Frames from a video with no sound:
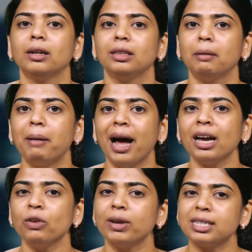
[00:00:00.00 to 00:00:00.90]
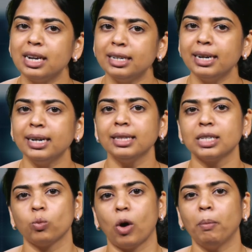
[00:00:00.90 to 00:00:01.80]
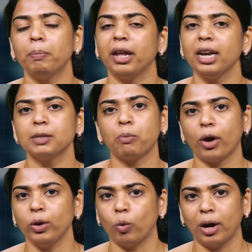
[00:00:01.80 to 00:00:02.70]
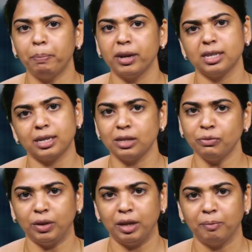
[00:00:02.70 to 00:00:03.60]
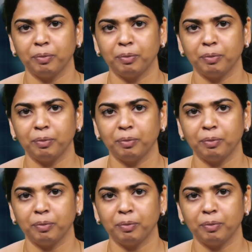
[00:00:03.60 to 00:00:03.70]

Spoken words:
The bank facilitating the swap takes 0.1% as a fee,